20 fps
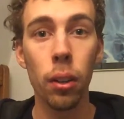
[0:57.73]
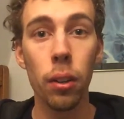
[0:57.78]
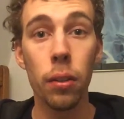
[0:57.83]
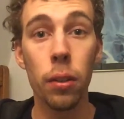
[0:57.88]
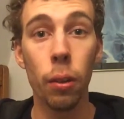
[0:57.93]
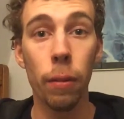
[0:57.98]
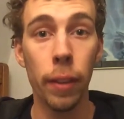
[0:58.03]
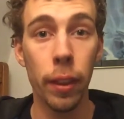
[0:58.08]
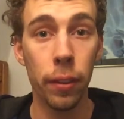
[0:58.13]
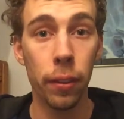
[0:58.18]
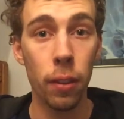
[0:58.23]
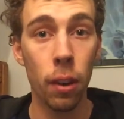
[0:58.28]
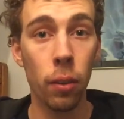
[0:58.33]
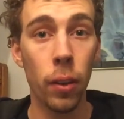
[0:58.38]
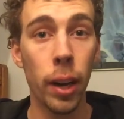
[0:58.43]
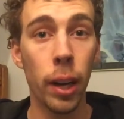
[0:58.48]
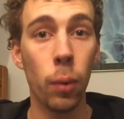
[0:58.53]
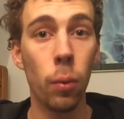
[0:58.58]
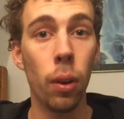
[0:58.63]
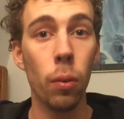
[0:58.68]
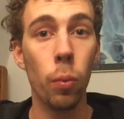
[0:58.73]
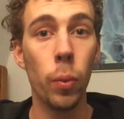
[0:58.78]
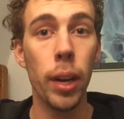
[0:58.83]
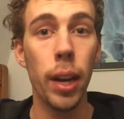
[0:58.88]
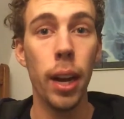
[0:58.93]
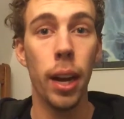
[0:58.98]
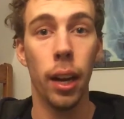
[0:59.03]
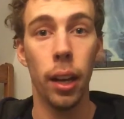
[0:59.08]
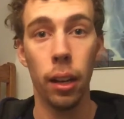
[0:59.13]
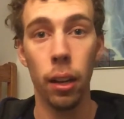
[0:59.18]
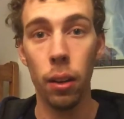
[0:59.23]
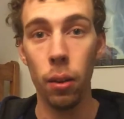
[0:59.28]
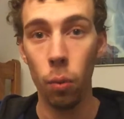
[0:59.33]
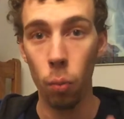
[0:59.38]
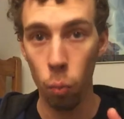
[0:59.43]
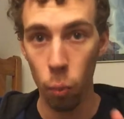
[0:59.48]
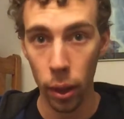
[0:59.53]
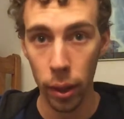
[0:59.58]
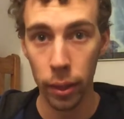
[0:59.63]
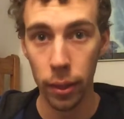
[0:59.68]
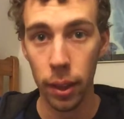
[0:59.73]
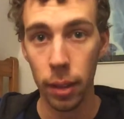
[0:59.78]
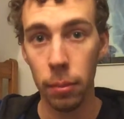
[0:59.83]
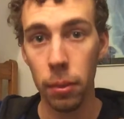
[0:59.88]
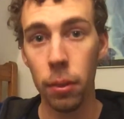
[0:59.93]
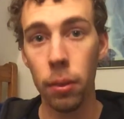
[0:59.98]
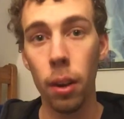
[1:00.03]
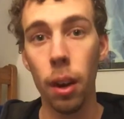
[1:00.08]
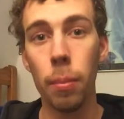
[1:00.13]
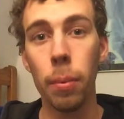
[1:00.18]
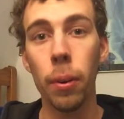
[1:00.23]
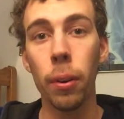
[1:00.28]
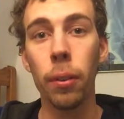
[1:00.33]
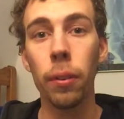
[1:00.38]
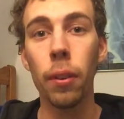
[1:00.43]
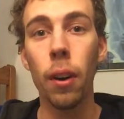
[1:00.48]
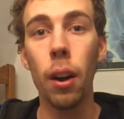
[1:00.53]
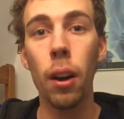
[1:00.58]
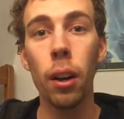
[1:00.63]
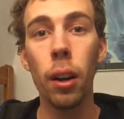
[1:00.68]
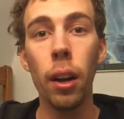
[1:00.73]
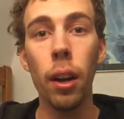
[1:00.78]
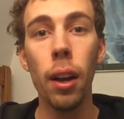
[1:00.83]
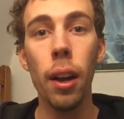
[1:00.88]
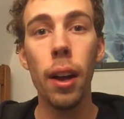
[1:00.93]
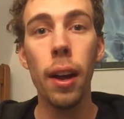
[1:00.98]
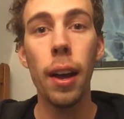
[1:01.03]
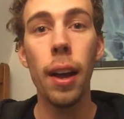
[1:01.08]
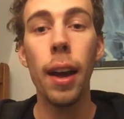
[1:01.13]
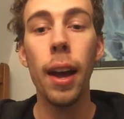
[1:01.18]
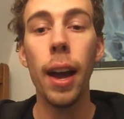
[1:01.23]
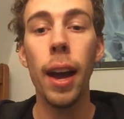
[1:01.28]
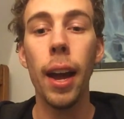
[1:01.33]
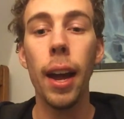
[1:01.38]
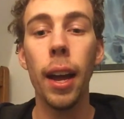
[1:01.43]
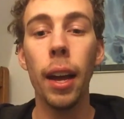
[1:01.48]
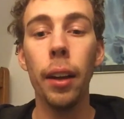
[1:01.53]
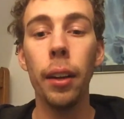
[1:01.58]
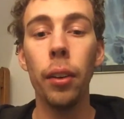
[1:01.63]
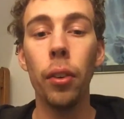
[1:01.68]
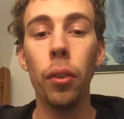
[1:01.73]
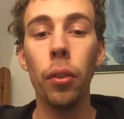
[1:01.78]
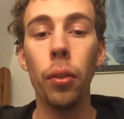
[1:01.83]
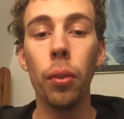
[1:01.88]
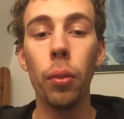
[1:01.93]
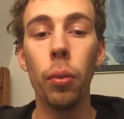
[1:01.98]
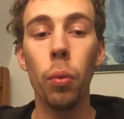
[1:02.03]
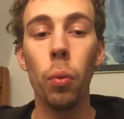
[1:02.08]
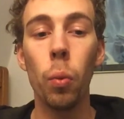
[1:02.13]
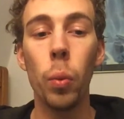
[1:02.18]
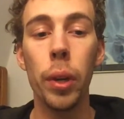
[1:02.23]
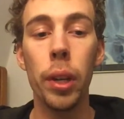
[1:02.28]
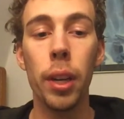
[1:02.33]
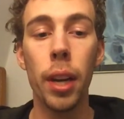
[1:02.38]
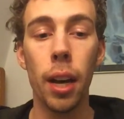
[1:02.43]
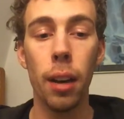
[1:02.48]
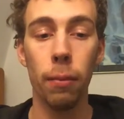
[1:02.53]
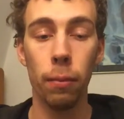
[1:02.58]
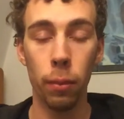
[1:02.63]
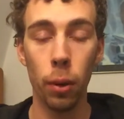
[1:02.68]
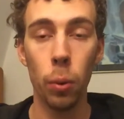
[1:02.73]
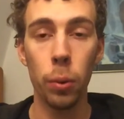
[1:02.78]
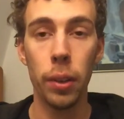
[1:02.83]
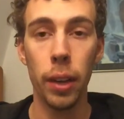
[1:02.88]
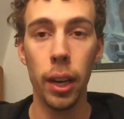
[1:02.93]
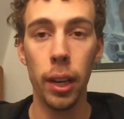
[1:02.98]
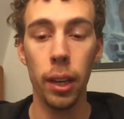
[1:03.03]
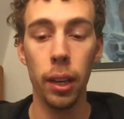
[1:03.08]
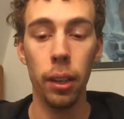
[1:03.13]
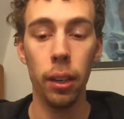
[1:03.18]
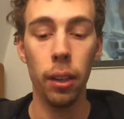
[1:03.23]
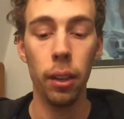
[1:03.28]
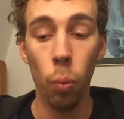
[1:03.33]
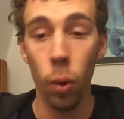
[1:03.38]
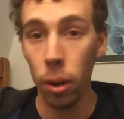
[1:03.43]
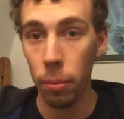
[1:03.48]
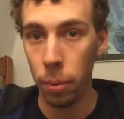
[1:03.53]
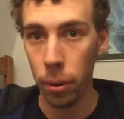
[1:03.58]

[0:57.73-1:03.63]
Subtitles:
So for the songwriting one, we had one theme to draw per song, and we kind of rotated. One